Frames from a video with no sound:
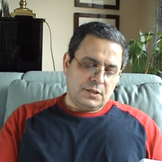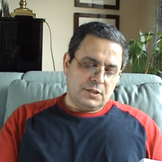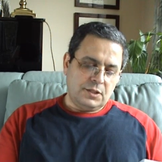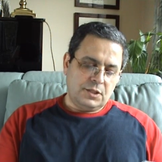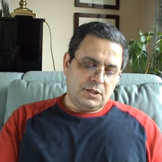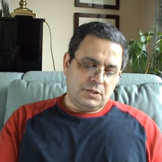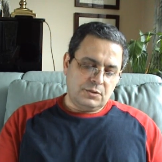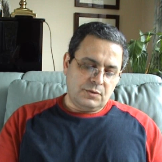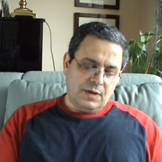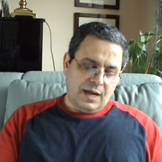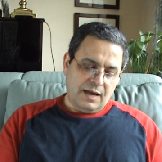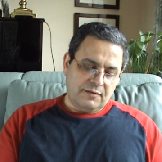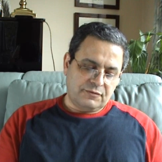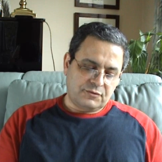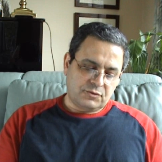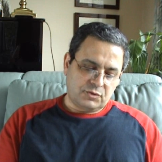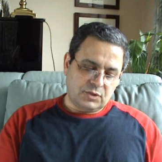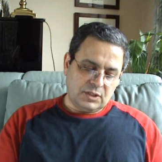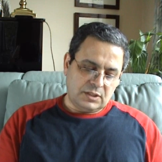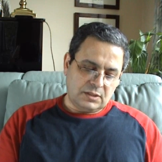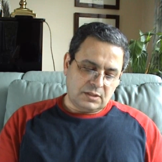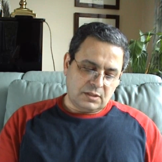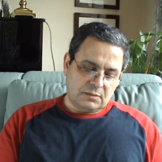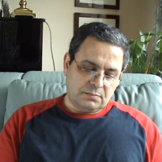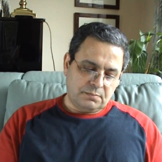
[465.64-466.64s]
You have
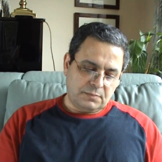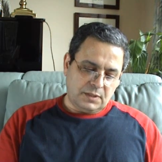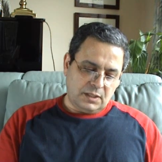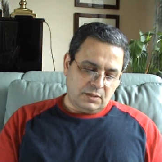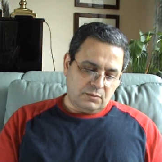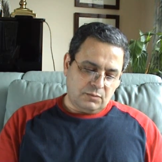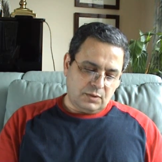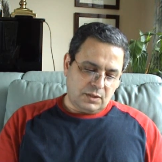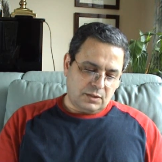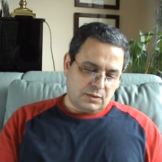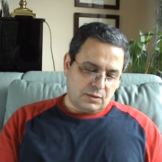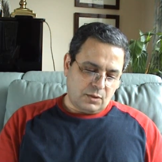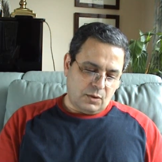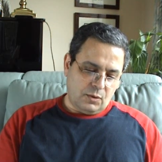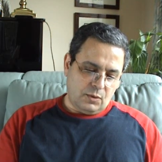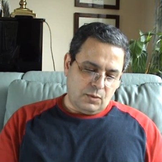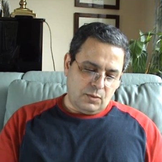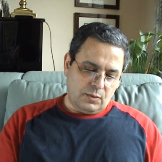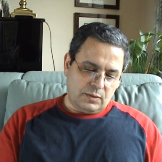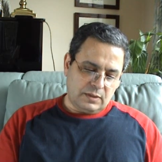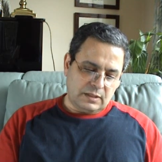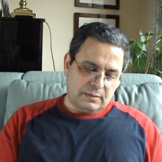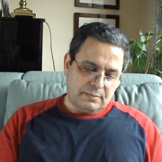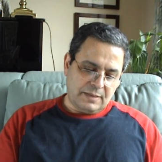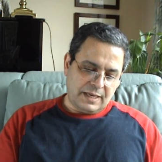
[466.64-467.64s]
treated me with
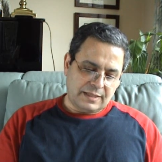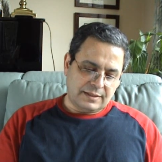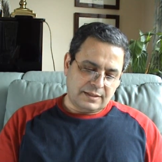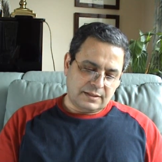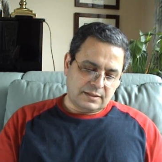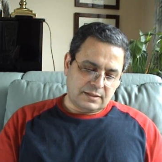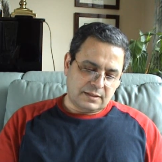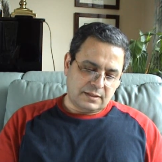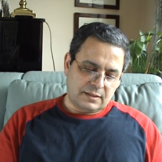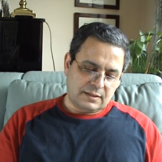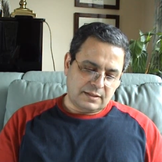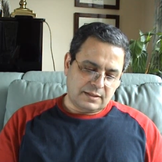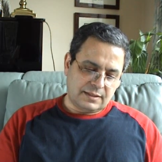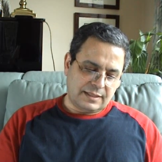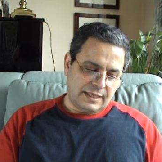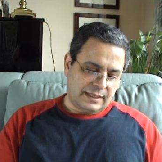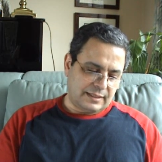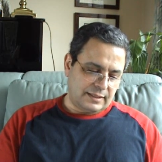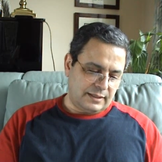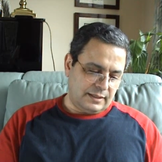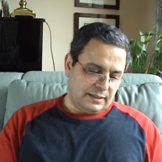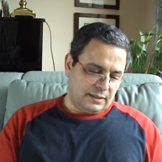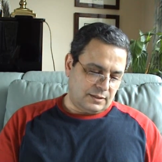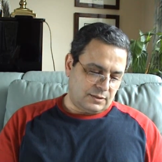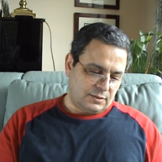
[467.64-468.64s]
all the medicines
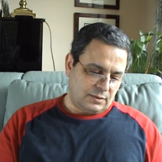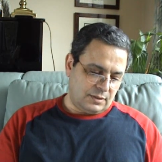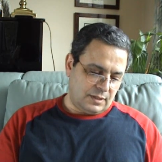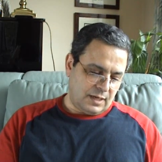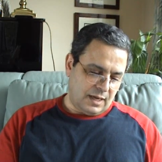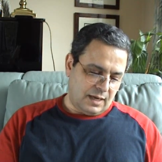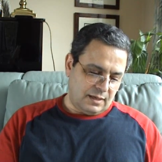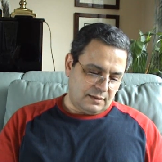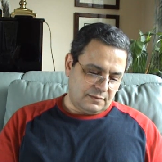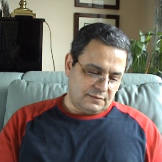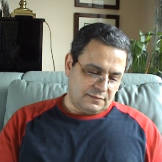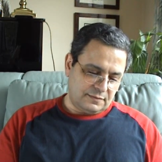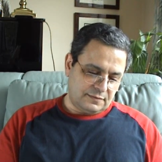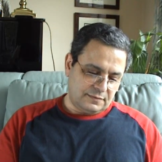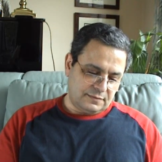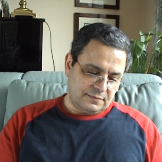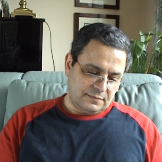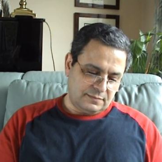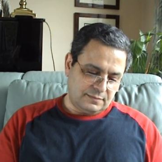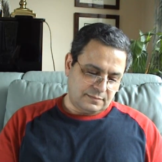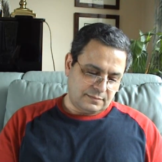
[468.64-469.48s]
that lead to life.